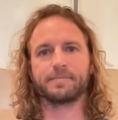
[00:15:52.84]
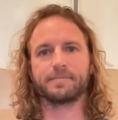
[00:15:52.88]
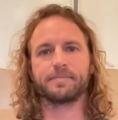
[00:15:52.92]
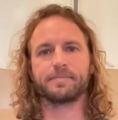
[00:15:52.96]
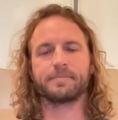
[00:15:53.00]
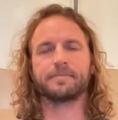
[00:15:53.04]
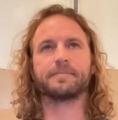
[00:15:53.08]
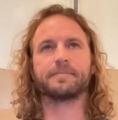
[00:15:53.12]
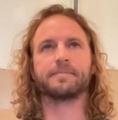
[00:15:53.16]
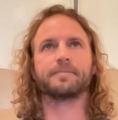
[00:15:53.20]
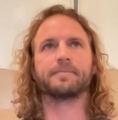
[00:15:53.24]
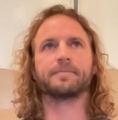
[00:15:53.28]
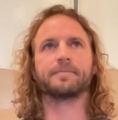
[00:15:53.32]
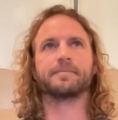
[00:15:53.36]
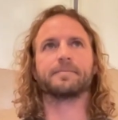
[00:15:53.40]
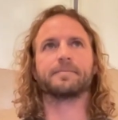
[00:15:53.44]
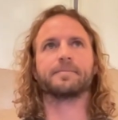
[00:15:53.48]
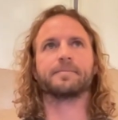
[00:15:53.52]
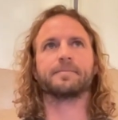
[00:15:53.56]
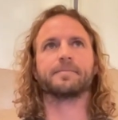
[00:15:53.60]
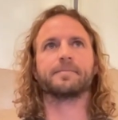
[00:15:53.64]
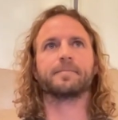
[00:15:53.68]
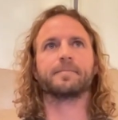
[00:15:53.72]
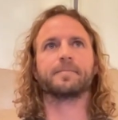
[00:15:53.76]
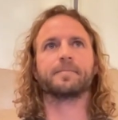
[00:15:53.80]

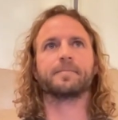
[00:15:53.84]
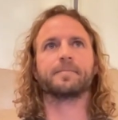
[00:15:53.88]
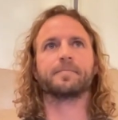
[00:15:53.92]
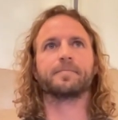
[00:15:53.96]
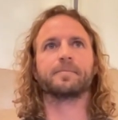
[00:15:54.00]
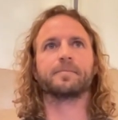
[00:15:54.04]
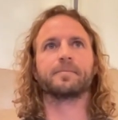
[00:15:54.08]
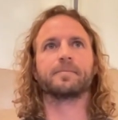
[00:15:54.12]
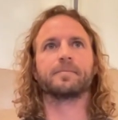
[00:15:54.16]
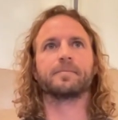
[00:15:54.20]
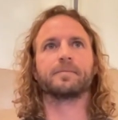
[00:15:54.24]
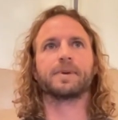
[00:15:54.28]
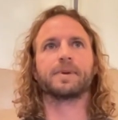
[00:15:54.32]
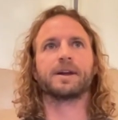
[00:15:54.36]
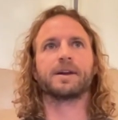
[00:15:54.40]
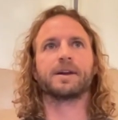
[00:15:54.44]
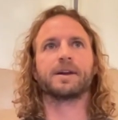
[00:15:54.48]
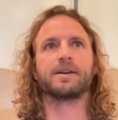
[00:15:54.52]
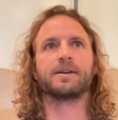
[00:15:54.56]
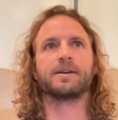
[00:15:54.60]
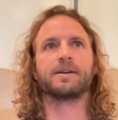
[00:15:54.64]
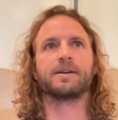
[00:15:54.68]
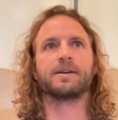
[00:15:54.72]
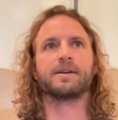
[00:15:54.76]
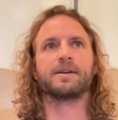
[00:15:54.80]

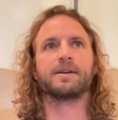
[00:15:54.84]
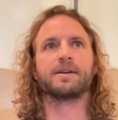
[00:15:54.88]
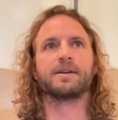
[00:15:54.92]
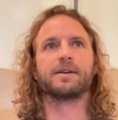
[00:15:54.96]
Nobody speaks.